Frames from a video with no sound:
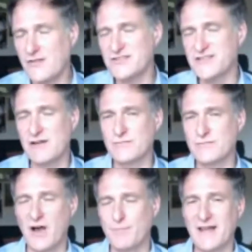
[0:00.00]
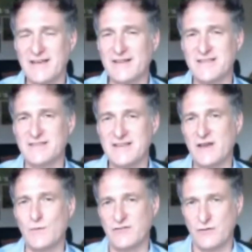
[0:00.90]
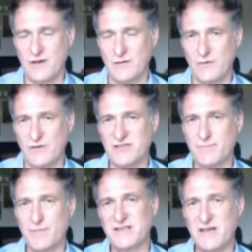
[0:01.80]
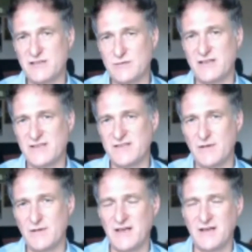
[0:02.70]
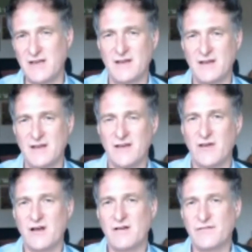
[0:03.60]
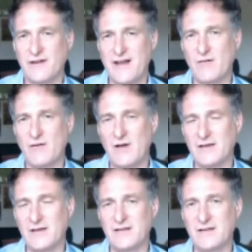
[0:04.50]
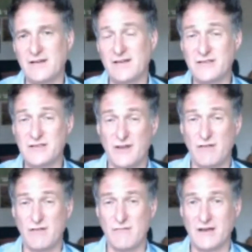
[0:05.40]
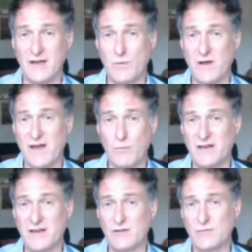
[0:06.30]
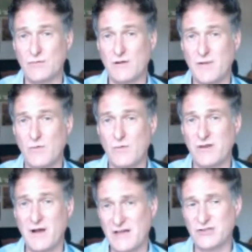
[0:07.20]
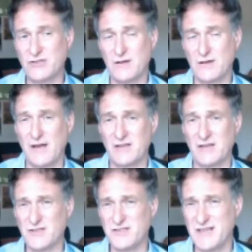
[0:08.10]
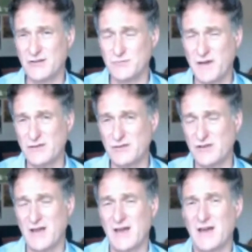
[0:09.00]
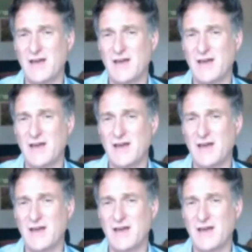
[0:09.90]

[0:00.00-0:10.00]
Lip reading: the sound bite is the way to do it, which is basically a 20-minute to half an hour interview, really, where you can talk about what you're passionate about. It's not a sales pitch.